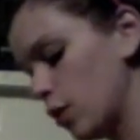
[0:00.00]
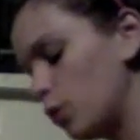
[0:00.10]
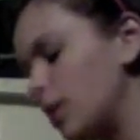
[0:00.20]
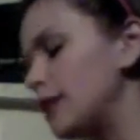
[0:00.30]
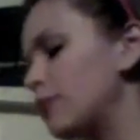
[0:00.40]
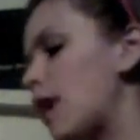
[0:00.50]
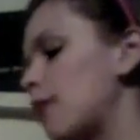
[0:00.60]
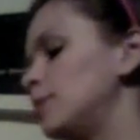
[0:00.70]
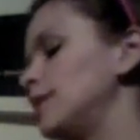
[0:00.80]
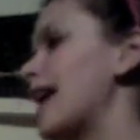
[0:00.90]
Read the
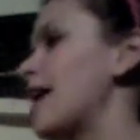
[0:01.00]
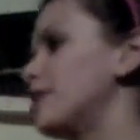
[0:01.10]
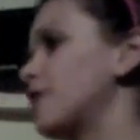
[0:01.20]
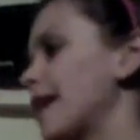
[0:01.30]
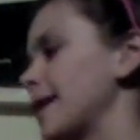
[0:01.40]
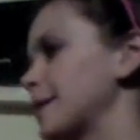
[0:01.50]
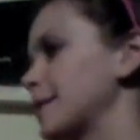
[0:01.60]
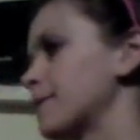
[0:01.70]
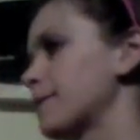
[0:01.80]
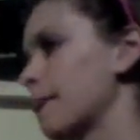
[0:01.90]
problem aloud, Ryan.
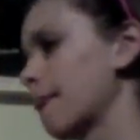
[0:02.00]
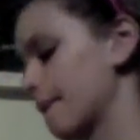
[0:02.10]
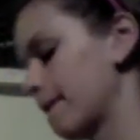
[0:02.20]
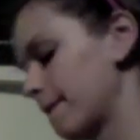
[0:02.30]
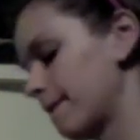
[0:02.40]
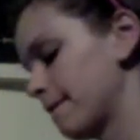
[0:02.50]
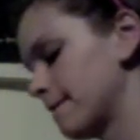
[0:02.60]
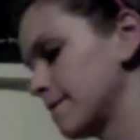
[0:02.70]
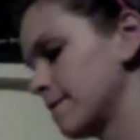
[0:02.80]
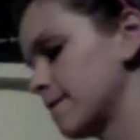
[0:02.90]
7
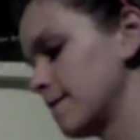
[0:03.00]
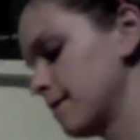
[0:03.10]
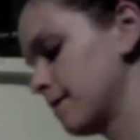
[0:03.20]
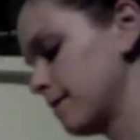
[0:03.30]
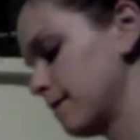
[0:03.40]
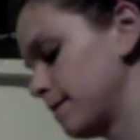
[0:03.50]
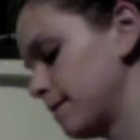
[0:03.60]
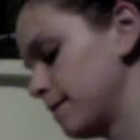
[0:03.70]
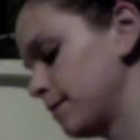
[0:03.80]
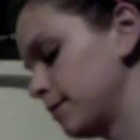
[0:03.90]
plus 9 plus
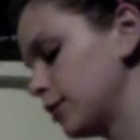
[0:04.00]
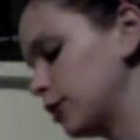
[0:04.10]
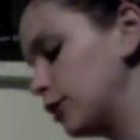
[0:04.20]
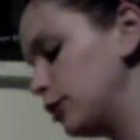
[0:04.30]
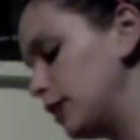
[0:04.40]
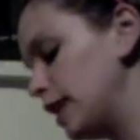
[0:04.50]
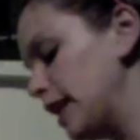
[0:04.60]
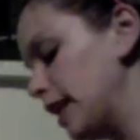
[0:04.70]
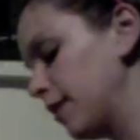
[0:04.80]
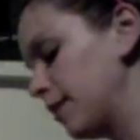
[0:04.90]
7. Good
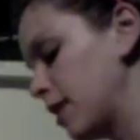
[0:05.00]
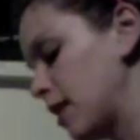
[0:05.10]
reading.